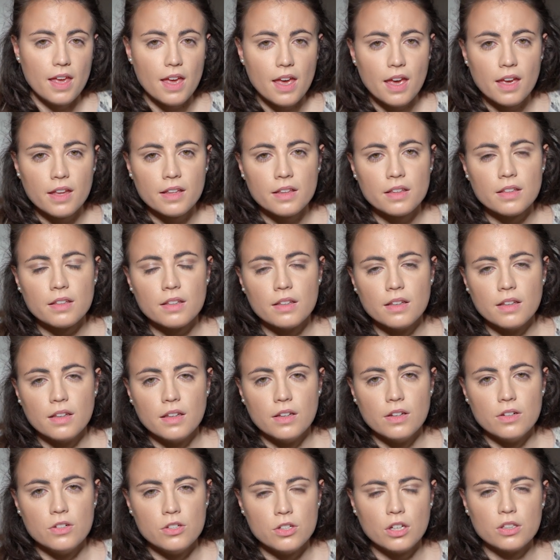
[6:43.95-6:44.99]
and
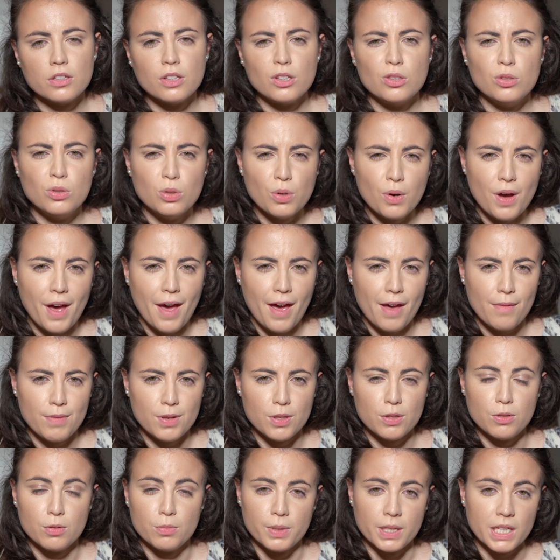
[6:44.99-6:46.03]
not too heavy
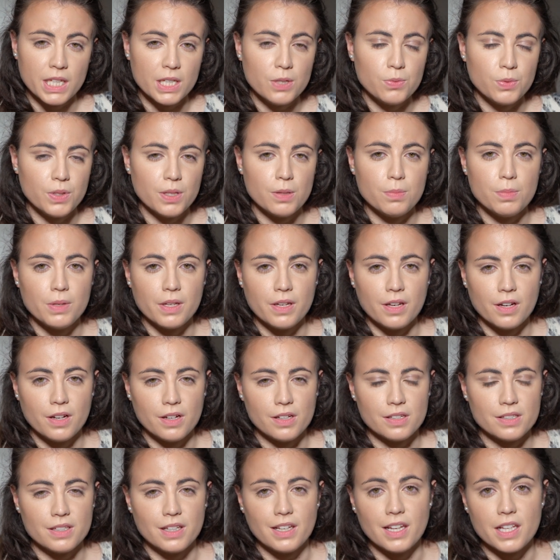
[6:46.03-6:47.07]
to begin with,
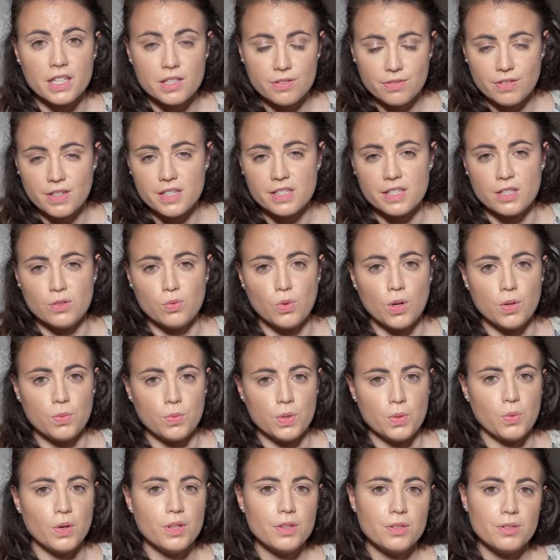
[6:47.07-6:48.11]
because let's face it, when
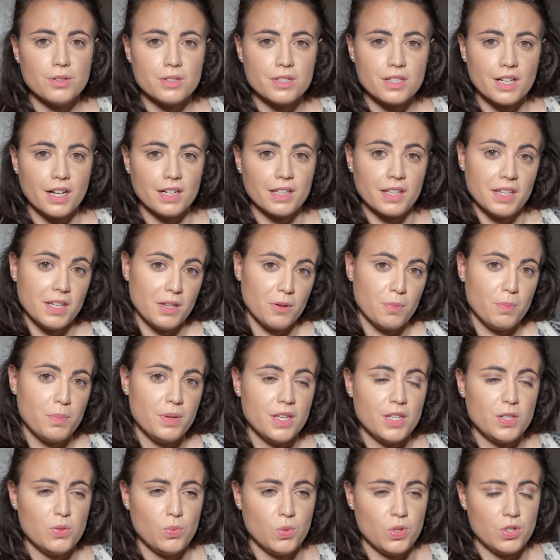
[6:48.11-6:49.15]
we want to start a new
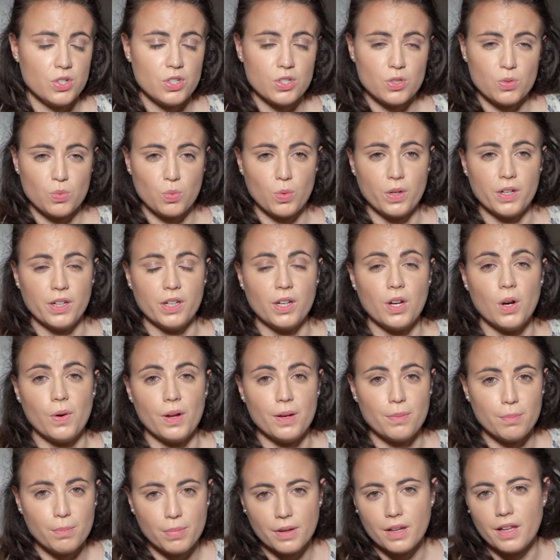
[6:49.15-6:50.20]
piece, we just want to go
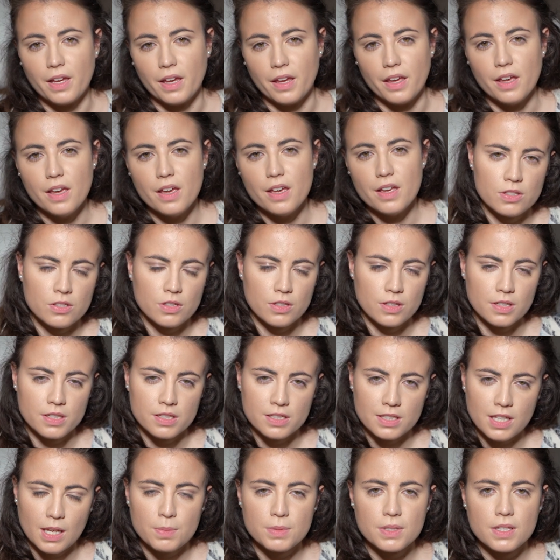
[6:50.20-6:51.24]
and play. So the
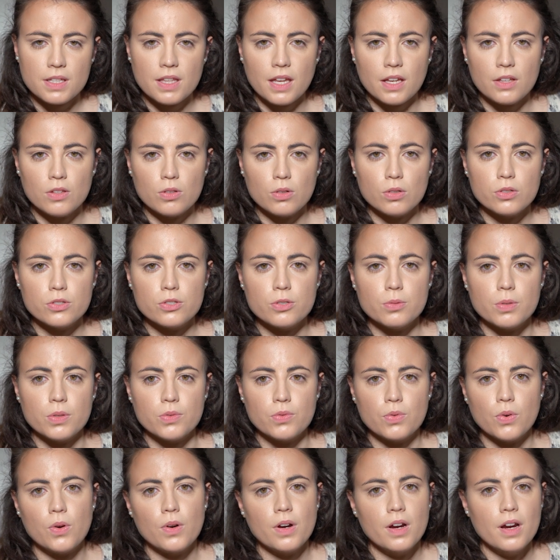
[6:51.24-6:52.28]
steps that I told you
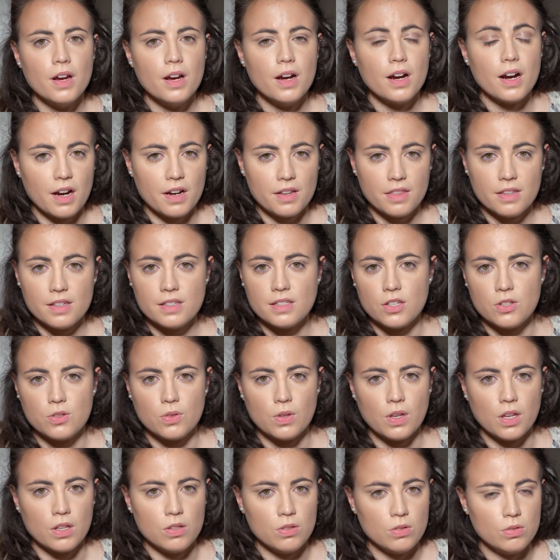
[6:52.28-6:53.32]
before are things that
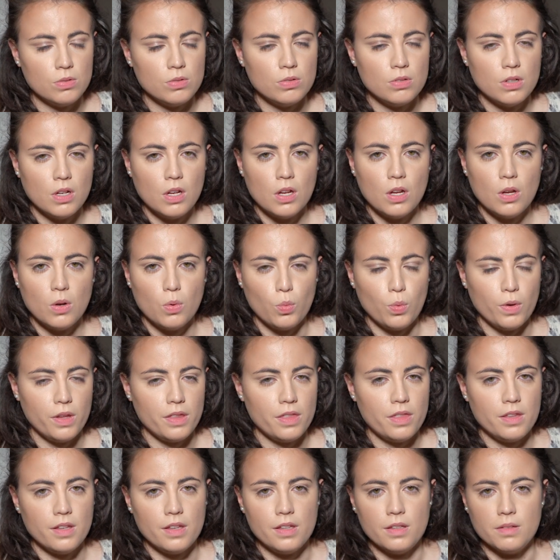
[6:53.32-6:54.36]
you can do
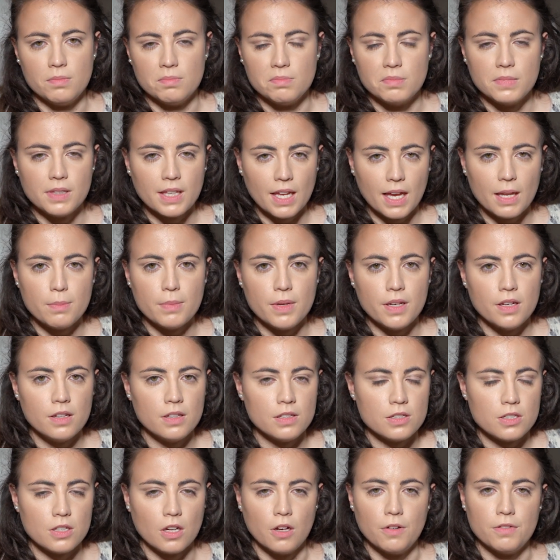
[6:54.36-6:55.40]
within 10
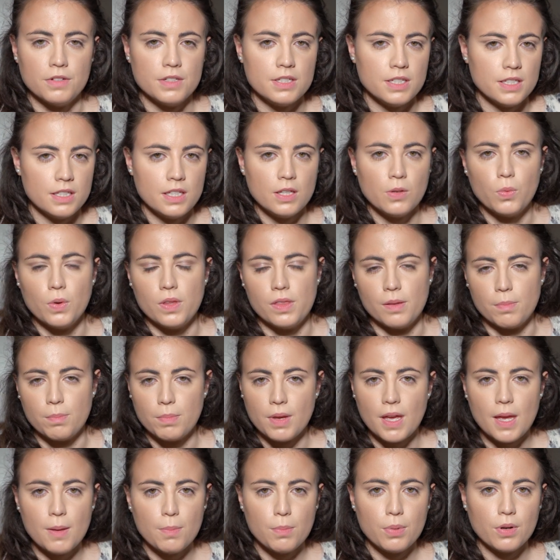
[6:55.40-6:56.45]
minutes of sitting with a
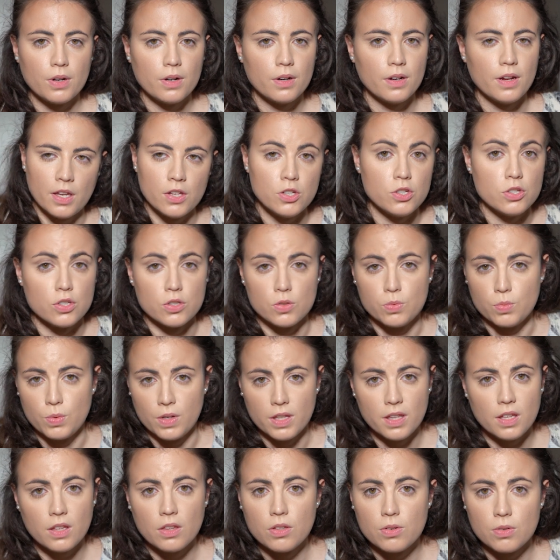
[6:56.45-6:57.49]
paper and just
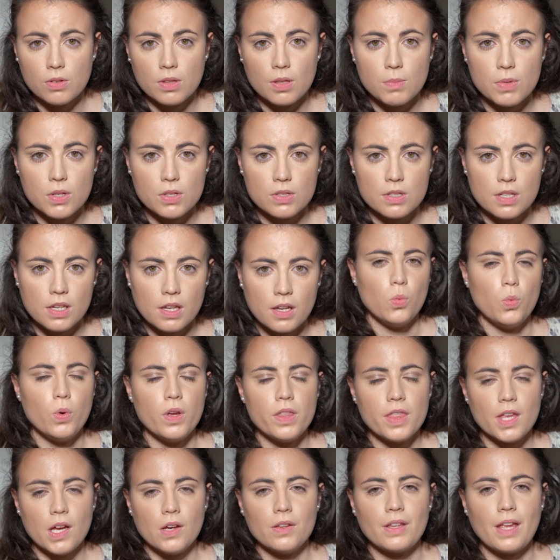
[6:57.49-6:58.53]
reading through the music
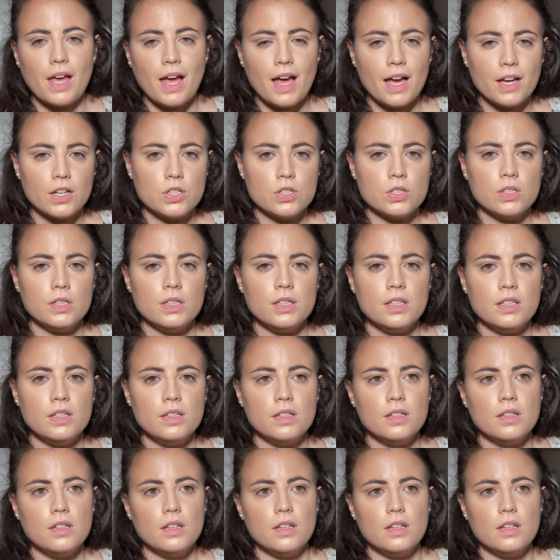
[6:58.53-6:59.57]
without actually